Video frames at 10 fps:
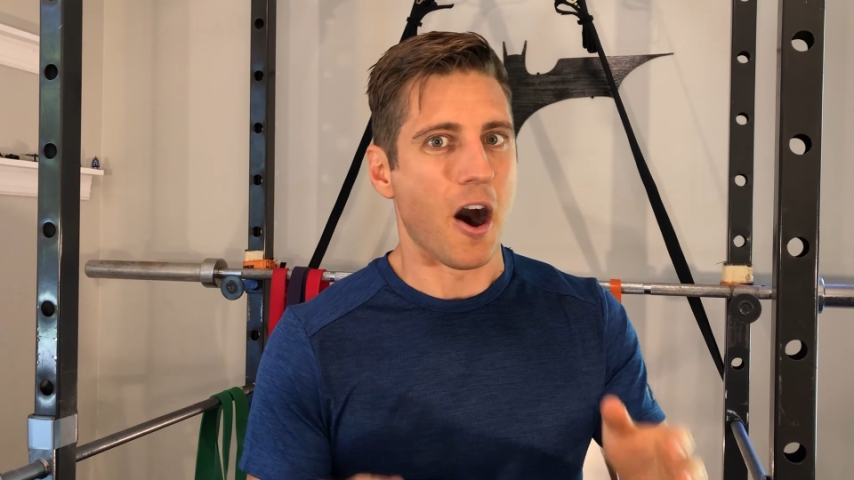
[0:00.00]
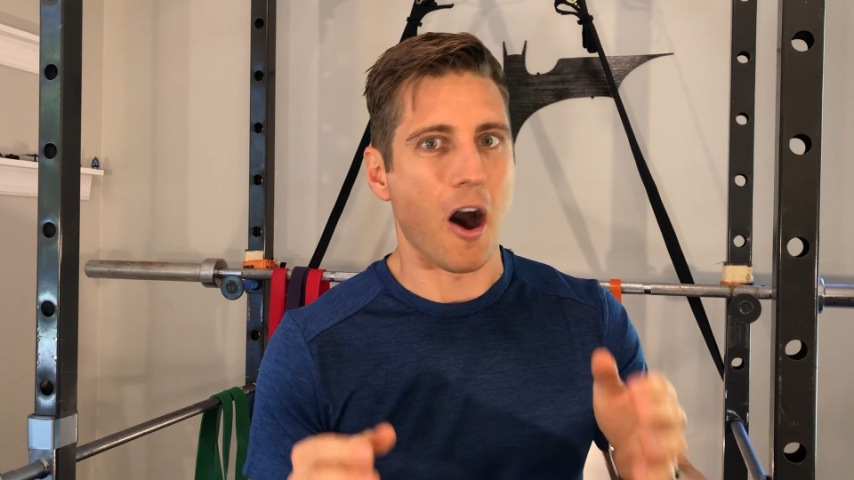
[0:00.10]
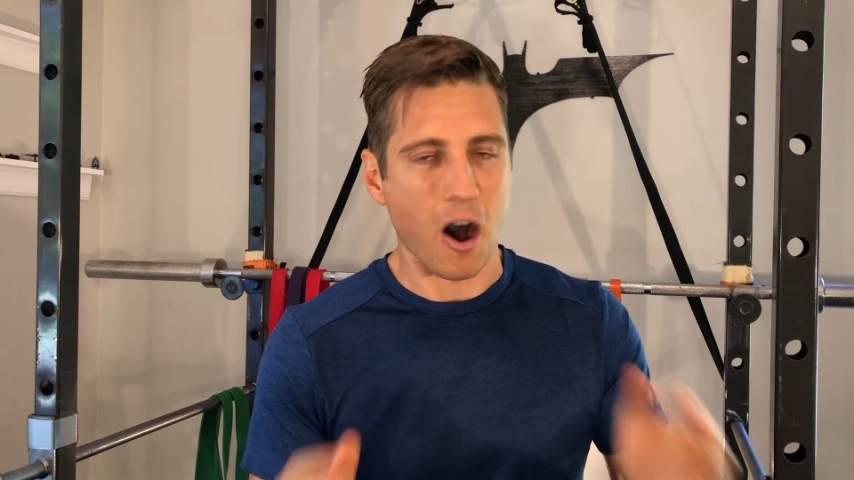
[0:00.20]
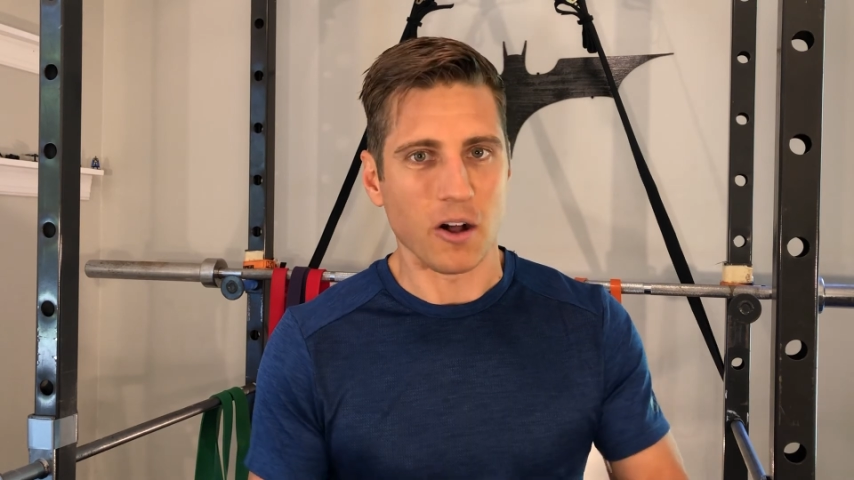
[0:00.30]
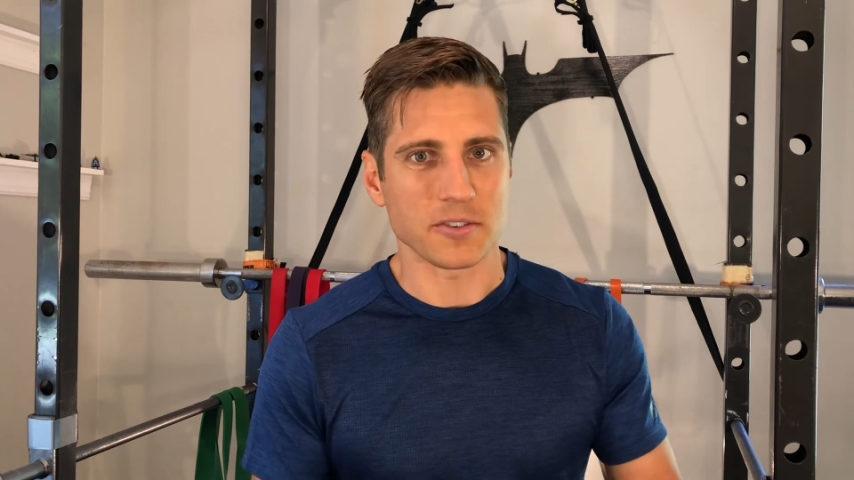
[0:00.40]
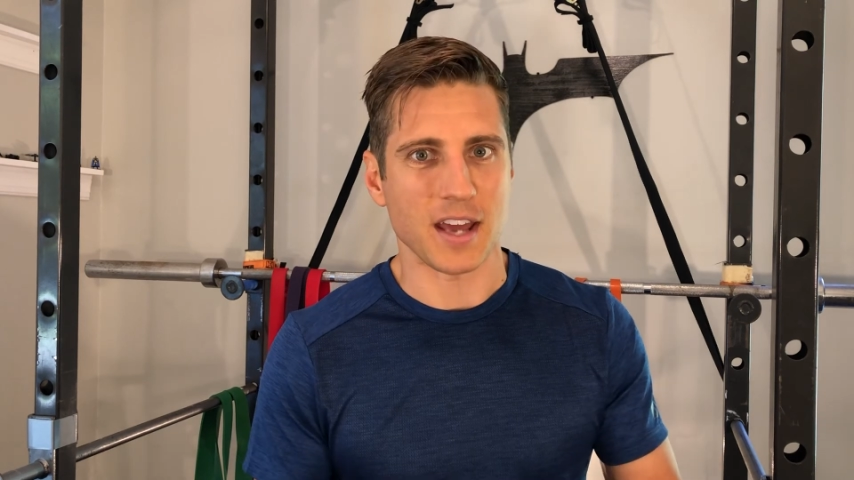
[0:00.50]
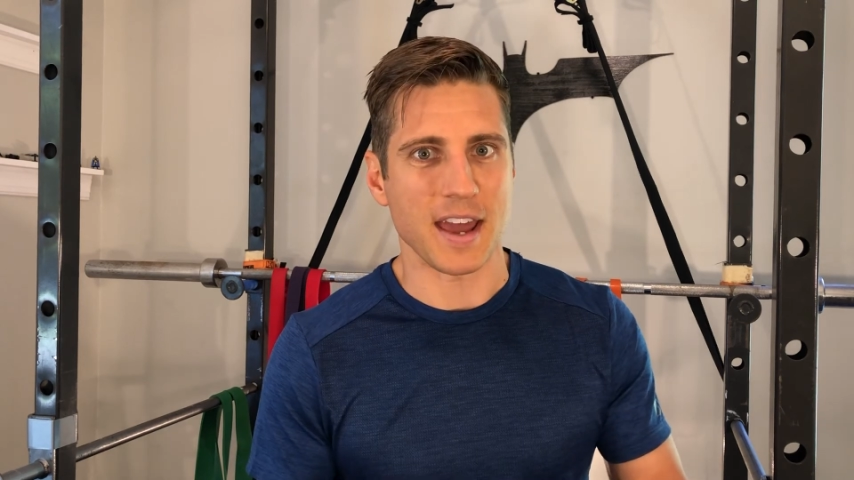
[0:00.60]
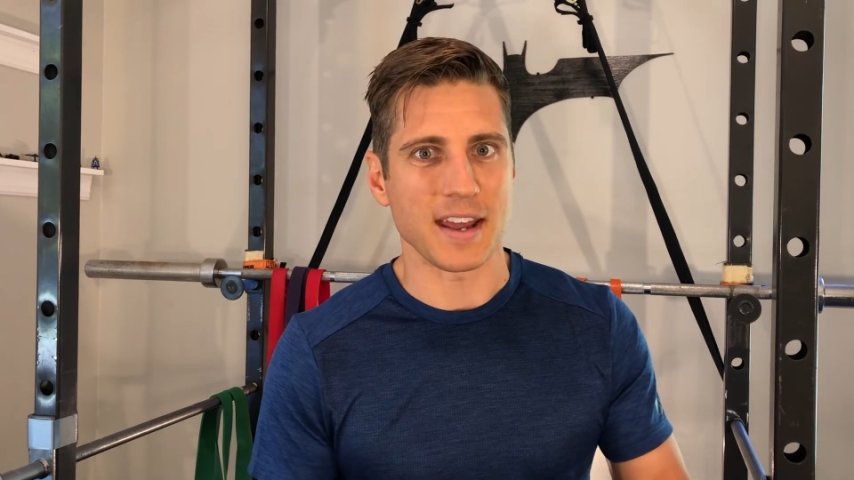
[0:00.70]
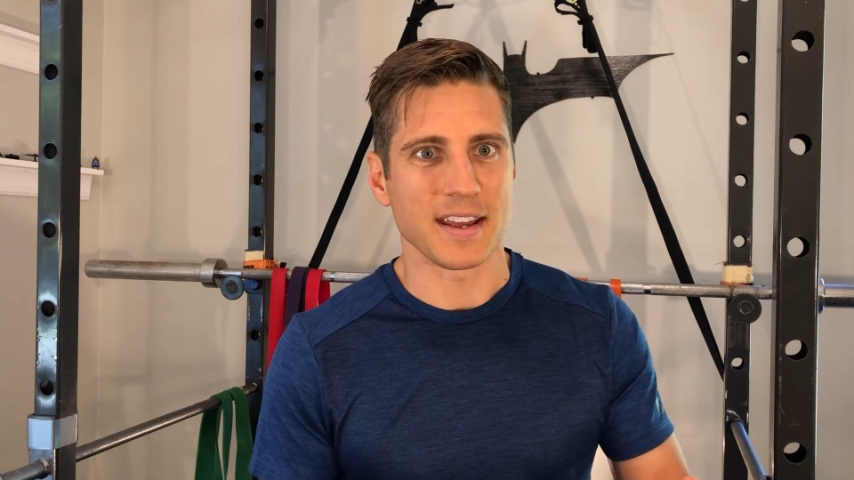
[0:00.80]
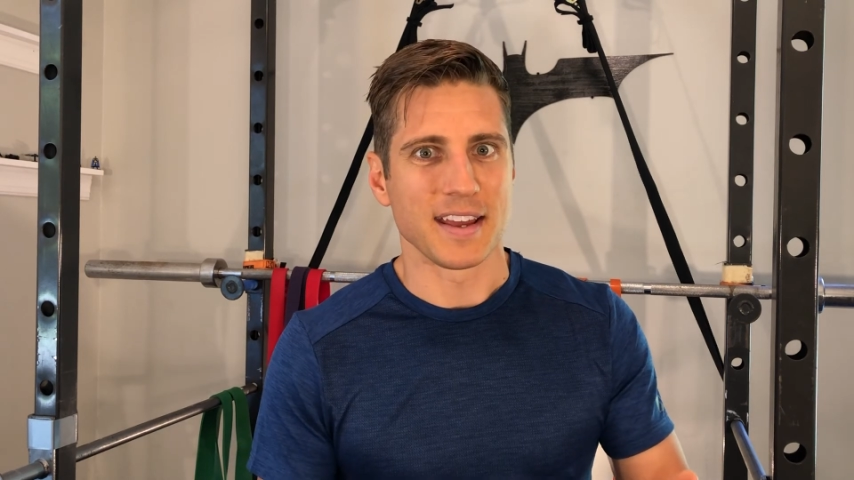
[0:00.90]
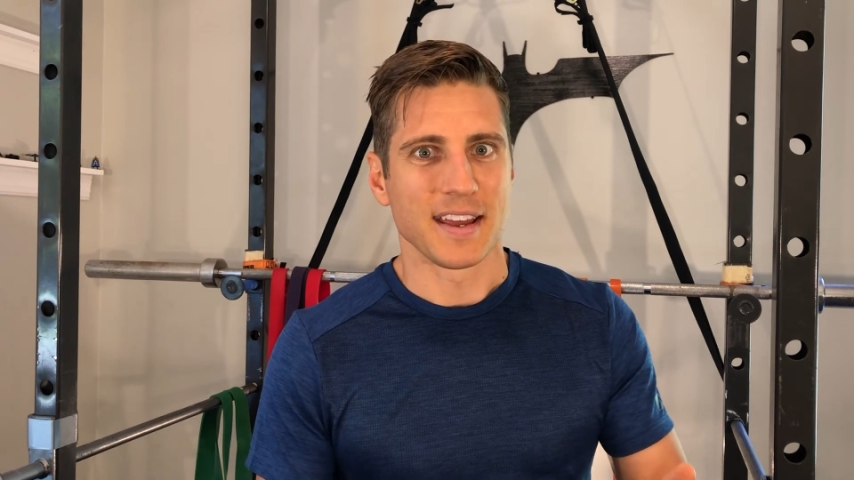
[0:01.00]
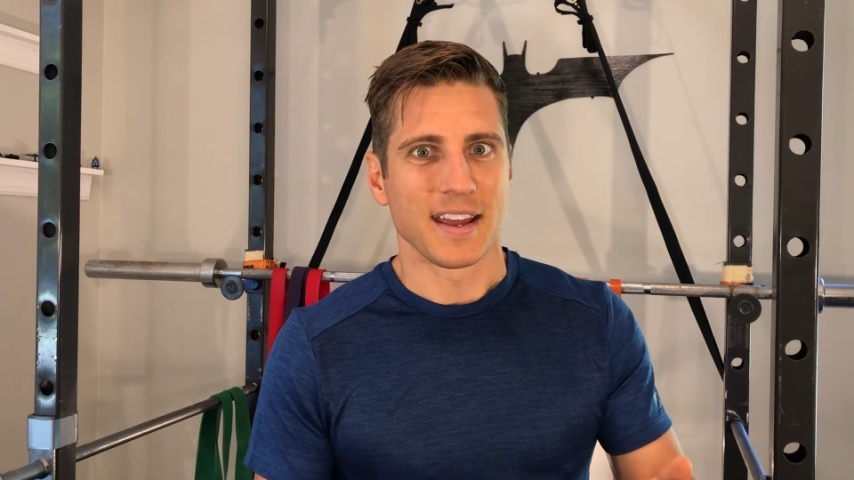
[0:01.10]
all day,